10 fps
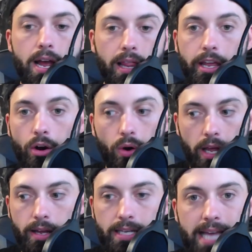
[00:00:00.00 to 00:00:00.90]

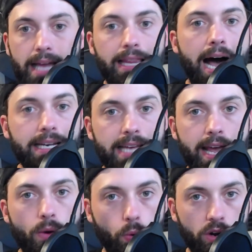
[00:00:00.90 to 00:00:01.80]
Is that
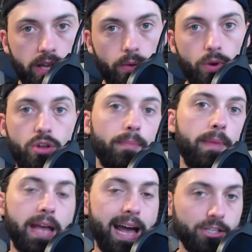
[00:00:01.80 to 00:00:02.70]
latte worth it when you can
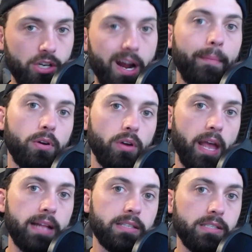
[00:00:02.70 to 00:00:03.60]
make astronomical
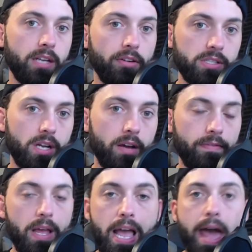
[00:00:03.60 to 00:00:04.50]
gains in this other stuff?
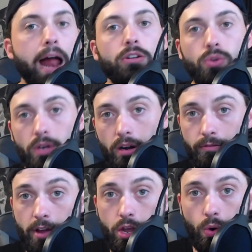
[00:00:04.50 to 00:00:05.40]
And I'll do another
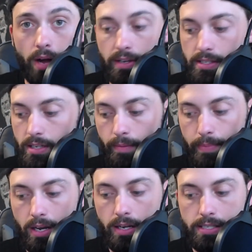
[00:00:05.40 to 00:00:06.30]
video on this
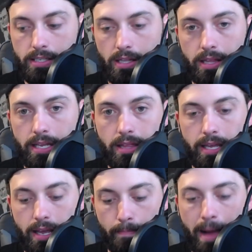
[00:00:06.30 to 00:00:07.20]
because
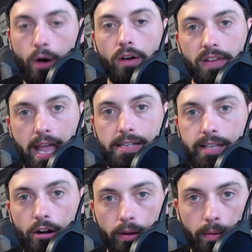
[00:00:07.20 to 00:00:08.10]
the amount of gains
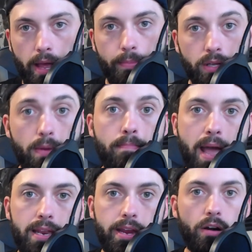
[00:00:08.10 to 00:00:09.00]
that are able to be
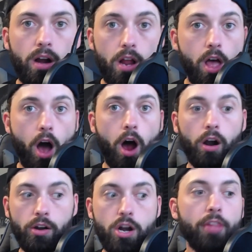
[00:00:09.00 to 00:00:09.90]
made here
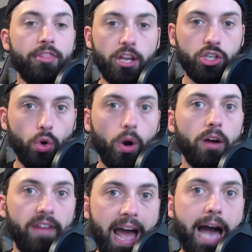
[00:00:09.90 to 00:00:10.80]
are nothing short
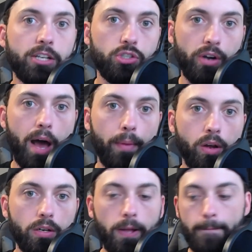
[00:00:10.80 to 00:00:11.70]
of
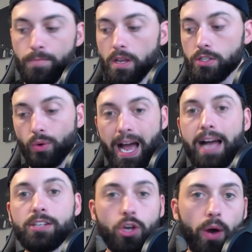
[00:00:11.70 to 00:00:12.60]
astronomical. So
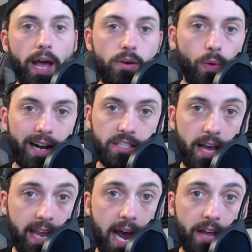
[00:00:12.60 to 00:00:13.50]
guys, go ahead and watch
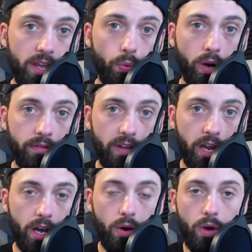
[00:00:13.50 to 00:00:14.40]
that Kathy Wood
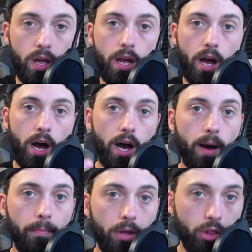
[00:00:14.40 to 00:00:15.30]
video.
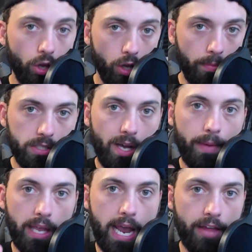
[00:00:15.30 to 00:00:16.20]
the Global
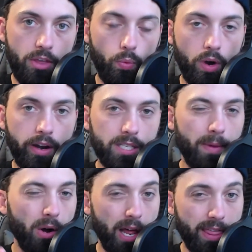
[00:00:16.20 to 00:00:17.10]
Summit, Kathy Wood. It's
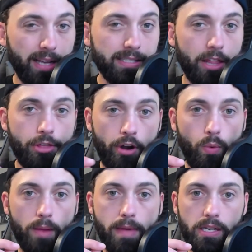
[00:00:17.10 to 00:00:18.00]
about, I think I said
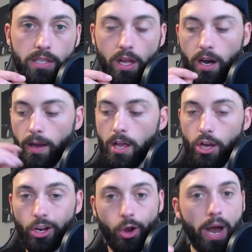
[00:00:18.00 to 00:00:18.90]
31 minutes long.
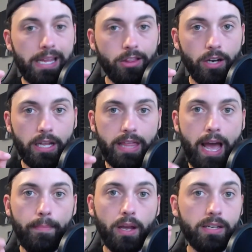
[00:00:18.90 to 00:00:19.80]
Go ahead and look at
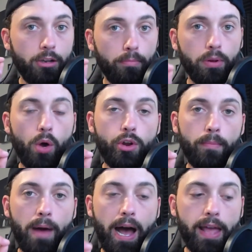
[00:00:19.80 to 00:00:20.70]
that because it'll blow your
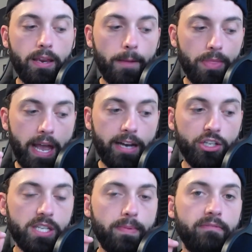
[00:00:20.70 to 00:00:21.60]
mind, and
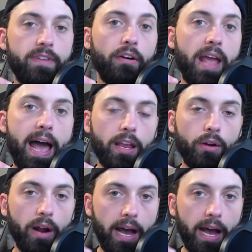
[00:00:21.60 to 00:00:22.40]
she has been very accurate.